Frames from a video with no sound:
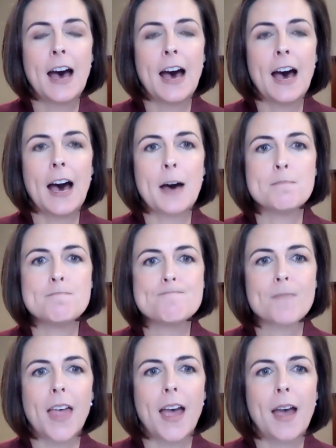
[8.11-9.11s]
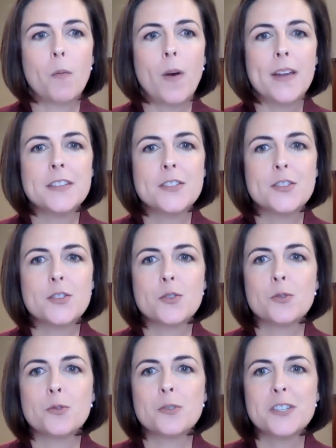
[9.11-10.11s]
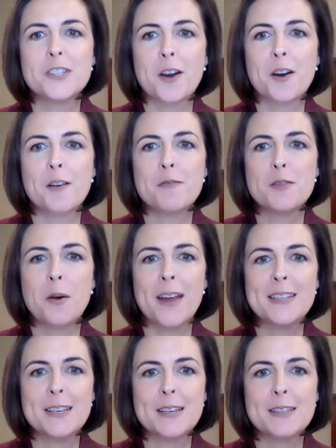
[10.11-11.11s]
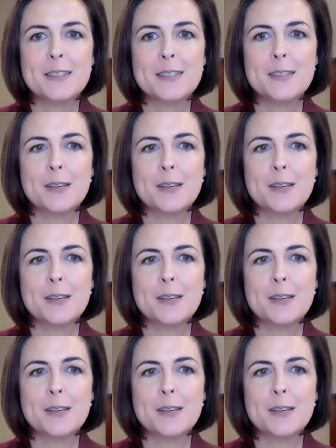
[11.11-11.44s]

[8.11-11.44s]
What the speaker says: I want to share a few ideas